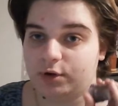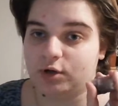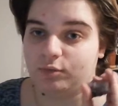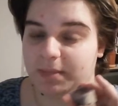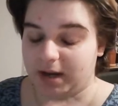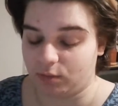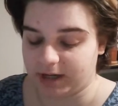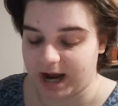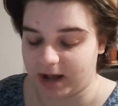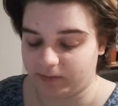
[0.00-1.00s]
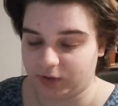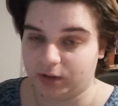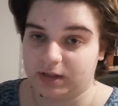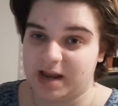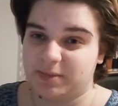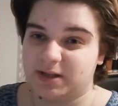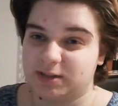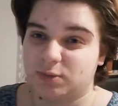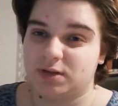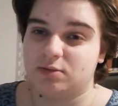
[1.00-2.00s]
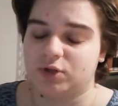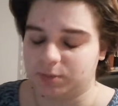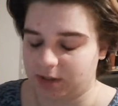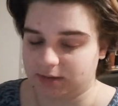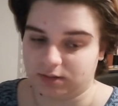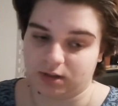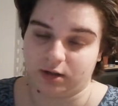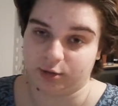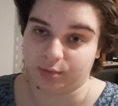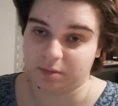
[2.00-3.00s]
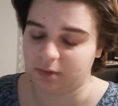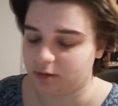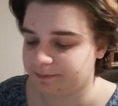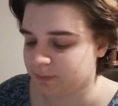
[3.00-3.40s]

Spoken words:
you might want to have an amethyst with you just because of the color purple.